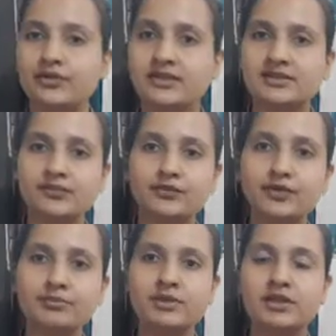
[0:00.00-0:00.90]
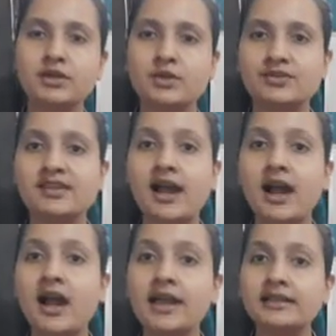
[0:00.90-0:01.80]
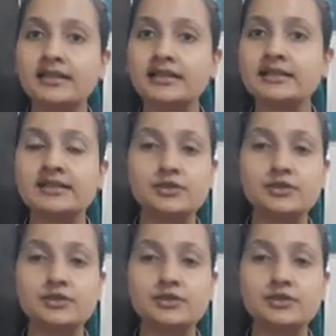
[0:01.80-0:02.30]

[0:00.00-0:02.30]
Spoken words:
there is a woman whose height is